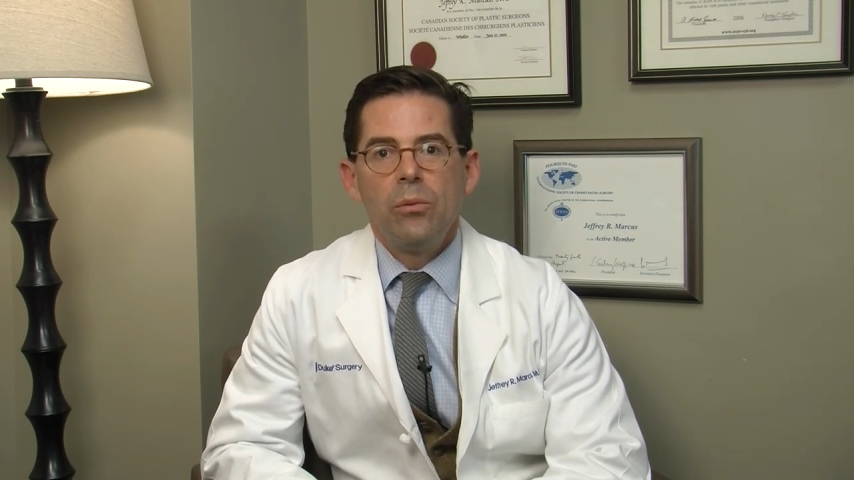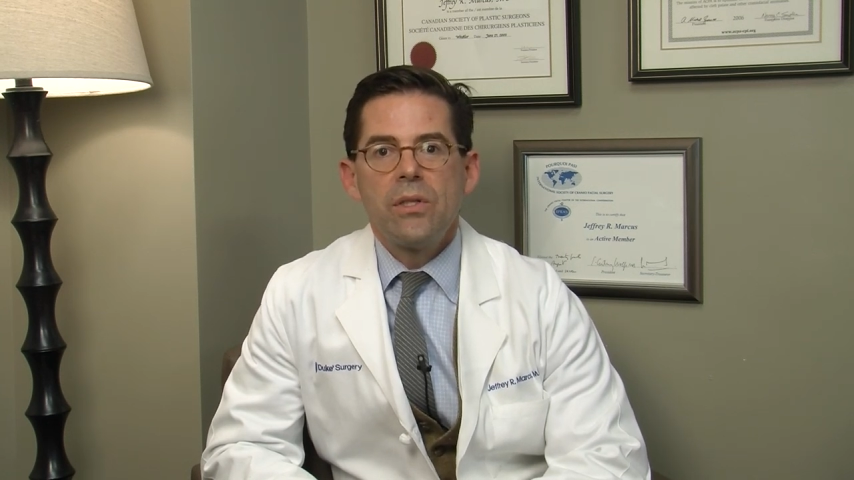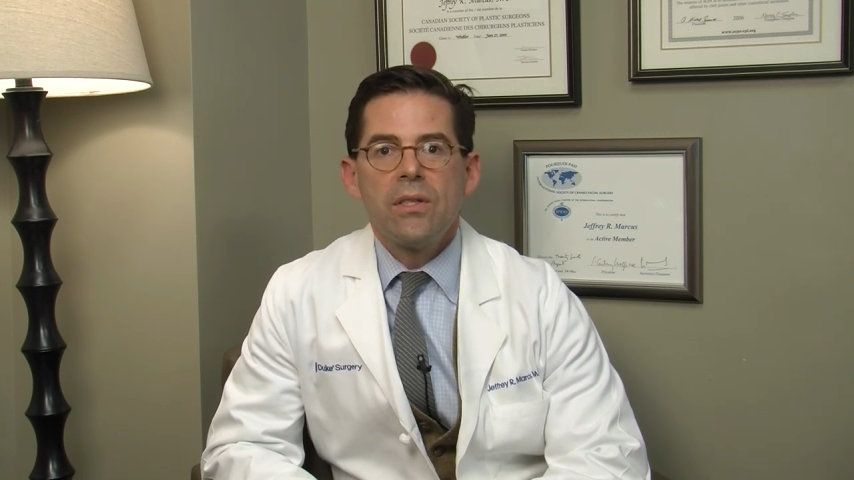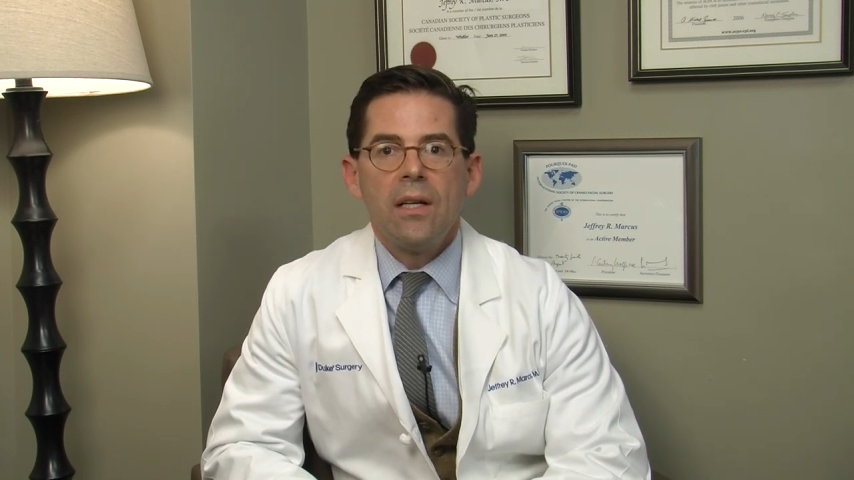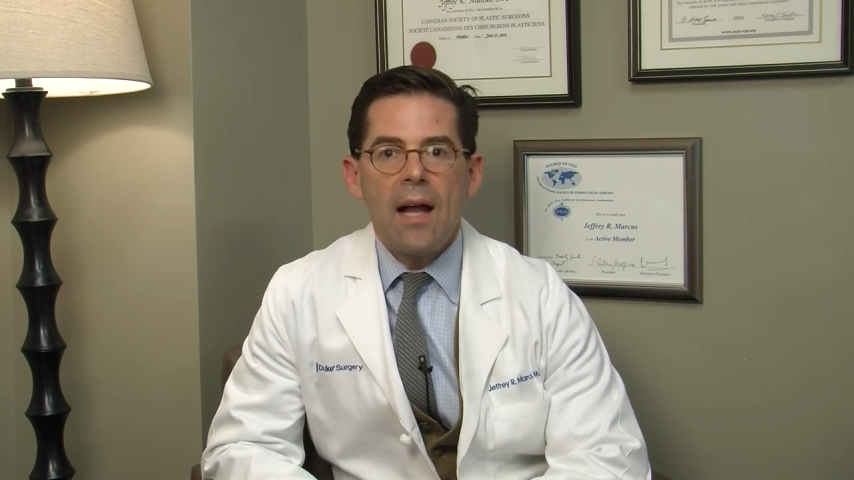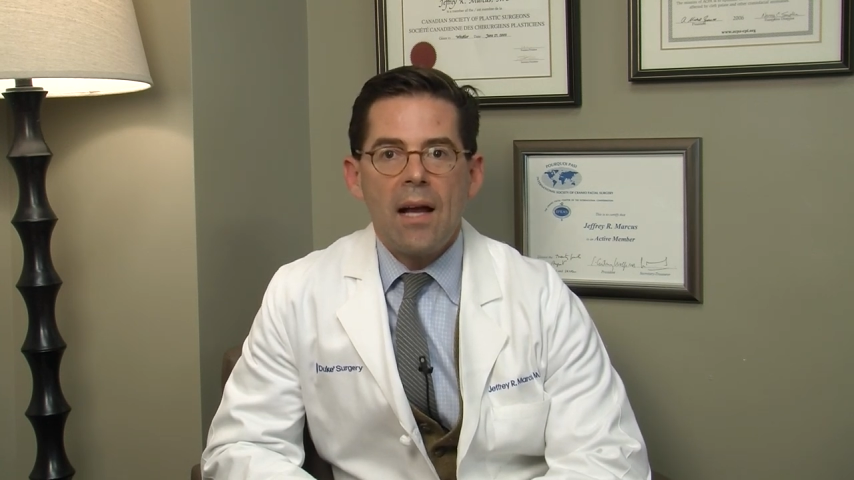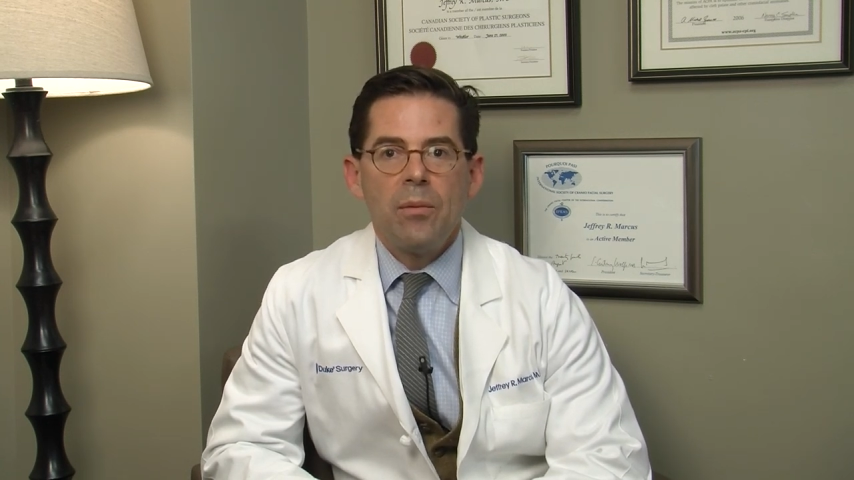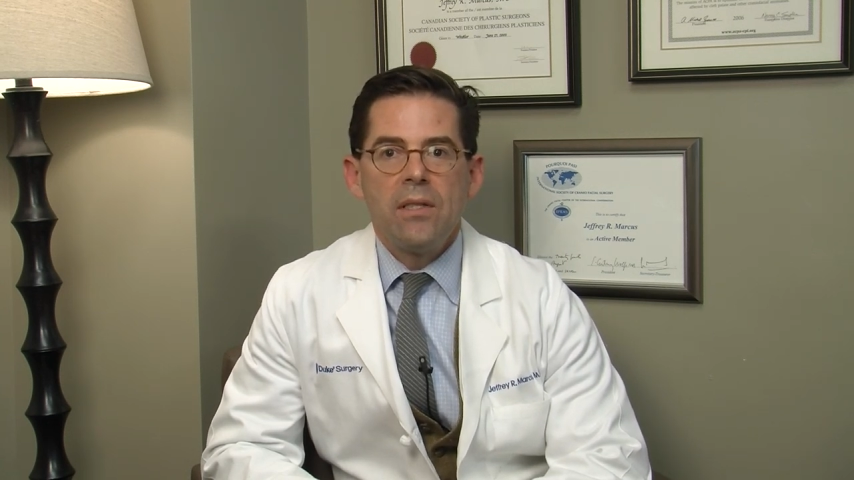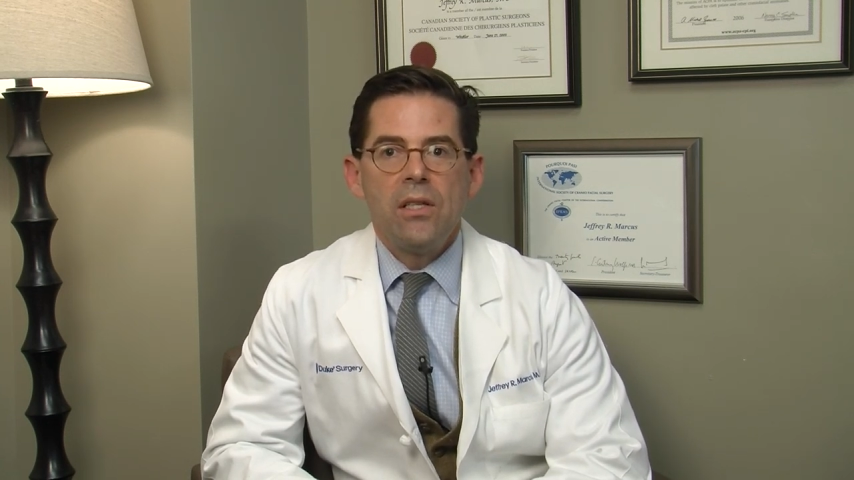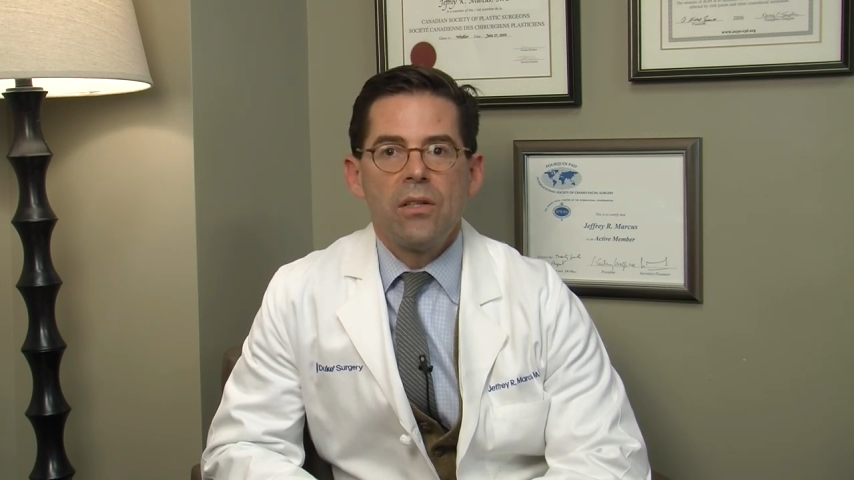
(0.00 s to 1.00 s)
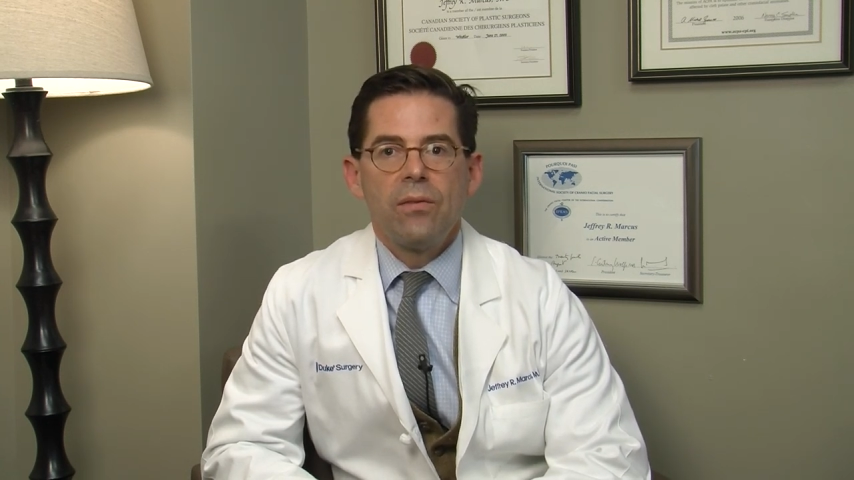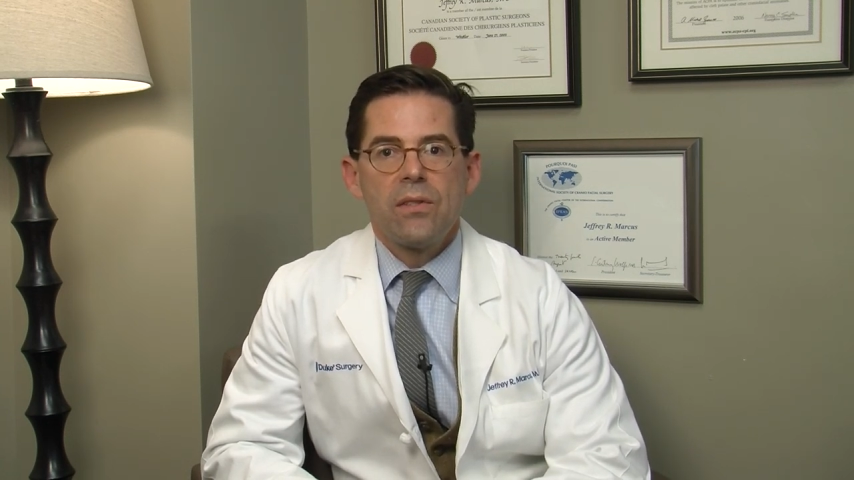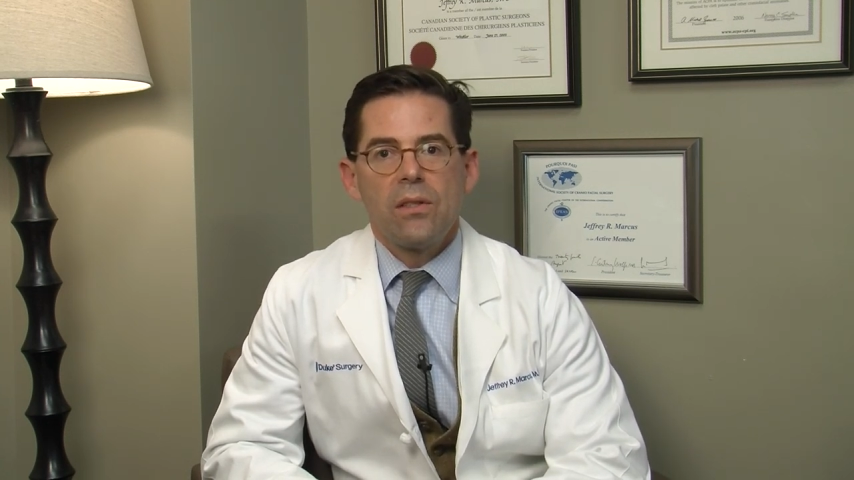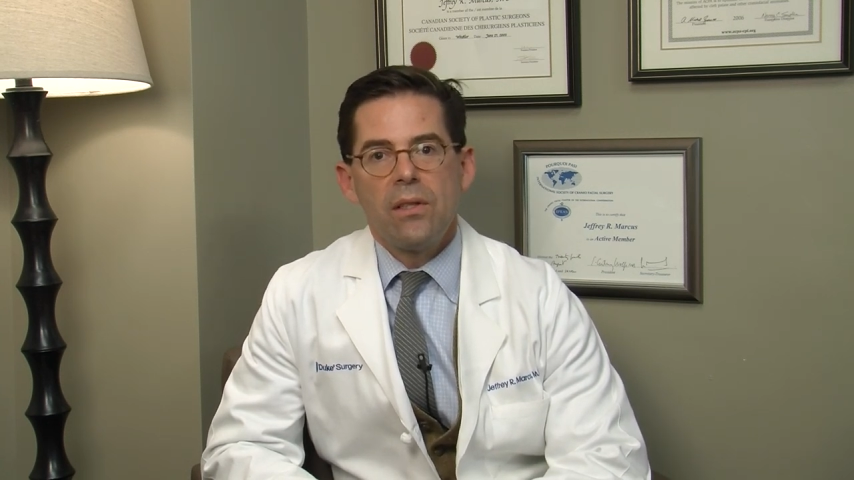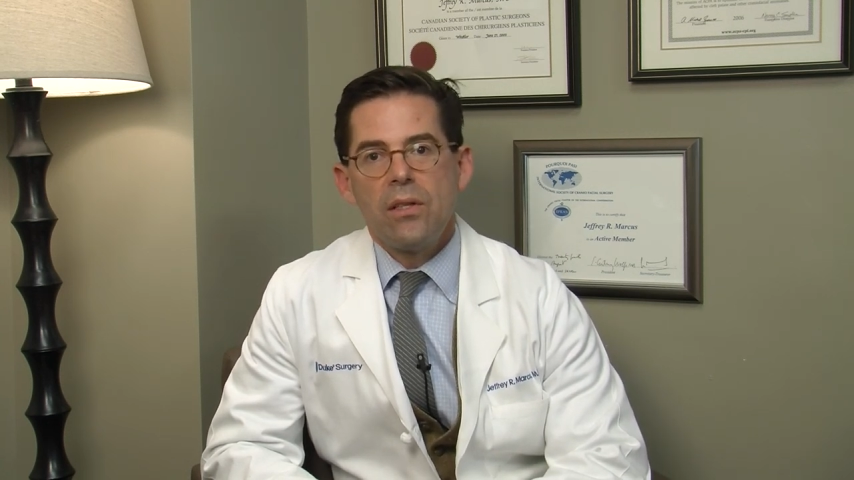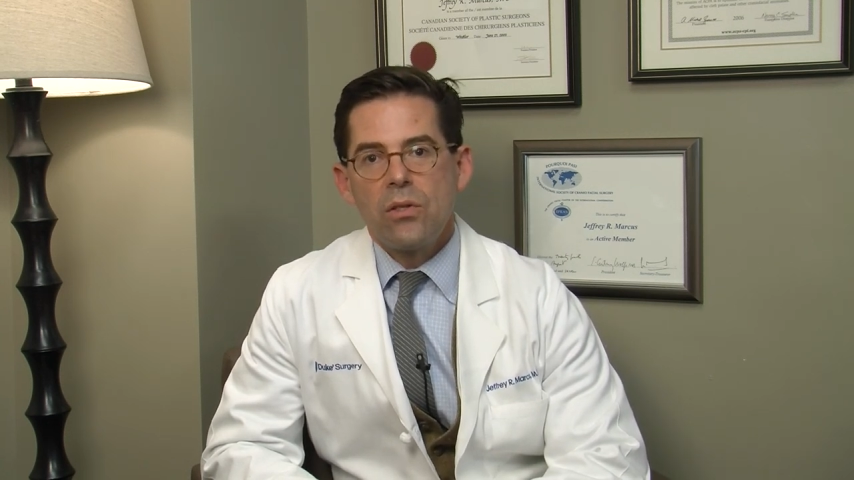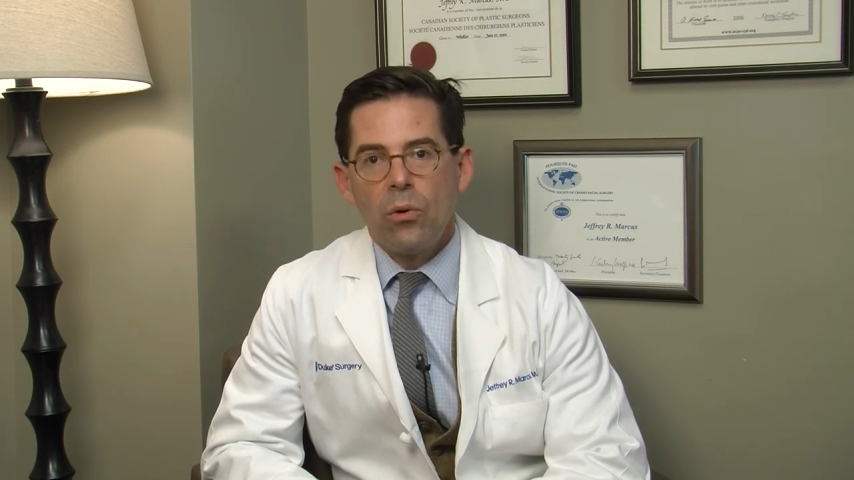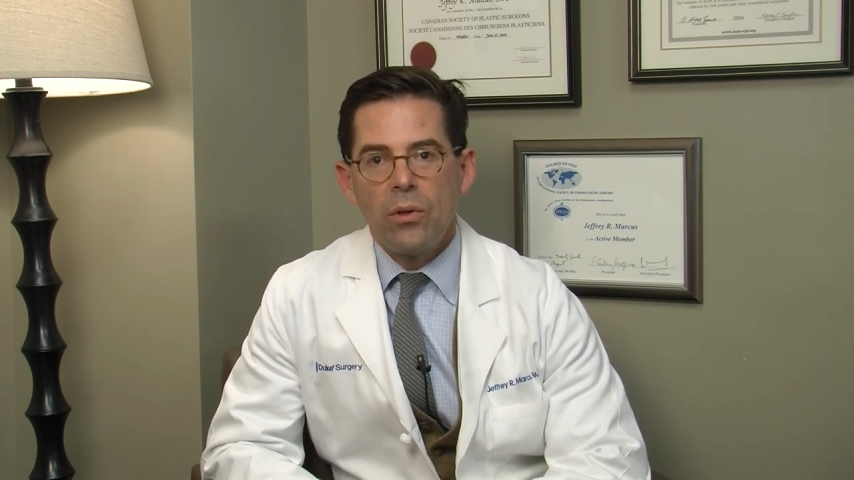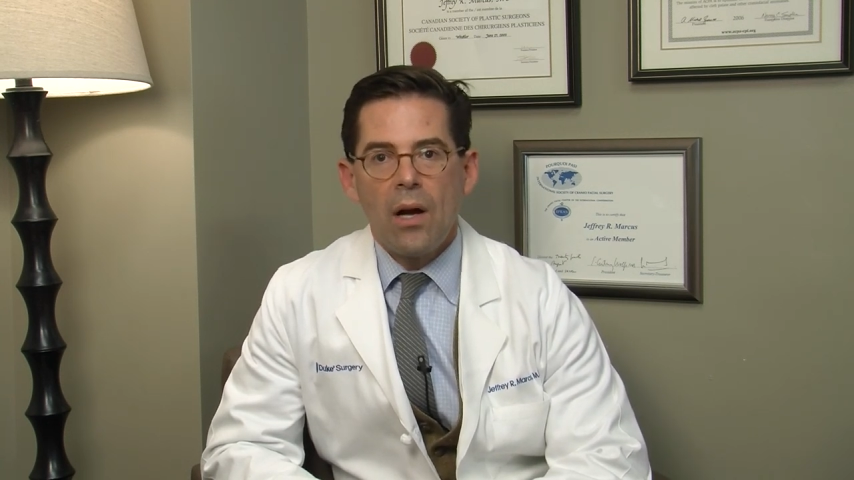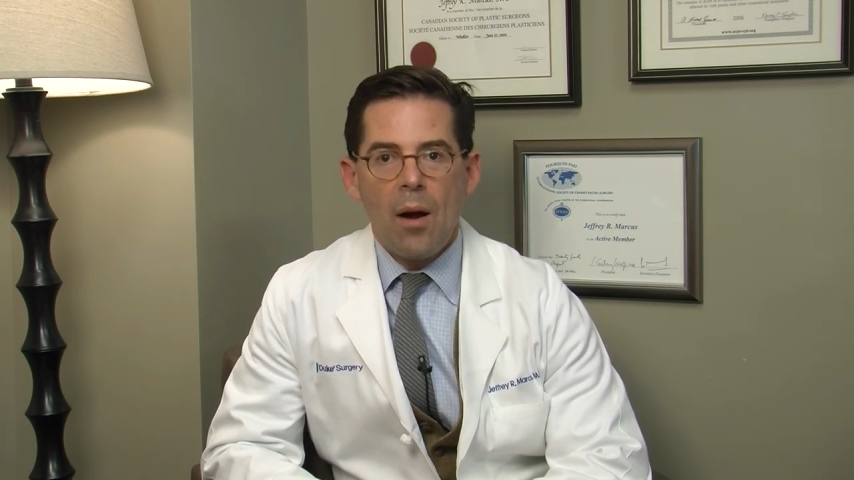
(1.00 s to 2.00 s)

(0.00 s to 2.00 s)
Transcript: which is an anatomy teaching facility that's owned and